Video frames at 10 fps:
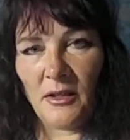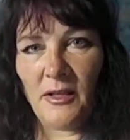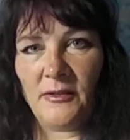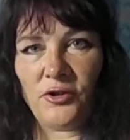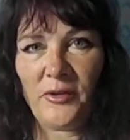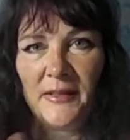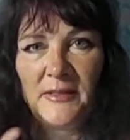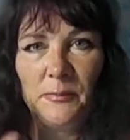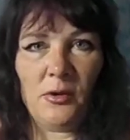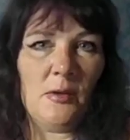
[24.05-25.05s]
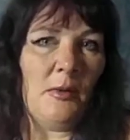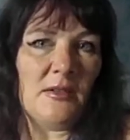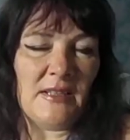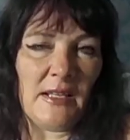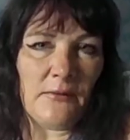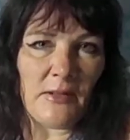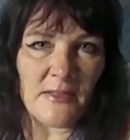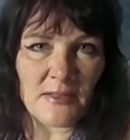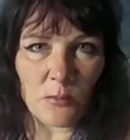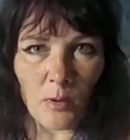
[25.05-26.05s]
and tried to put them all together
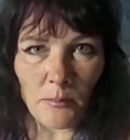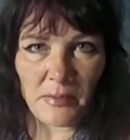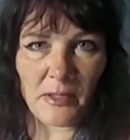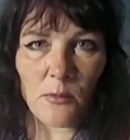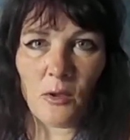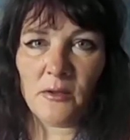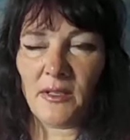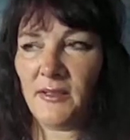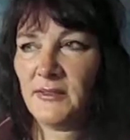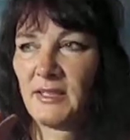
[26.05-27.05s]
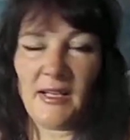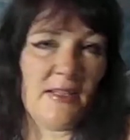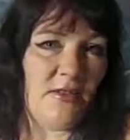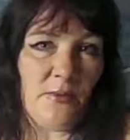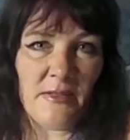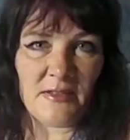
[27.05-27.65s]
into one big one and can't do it.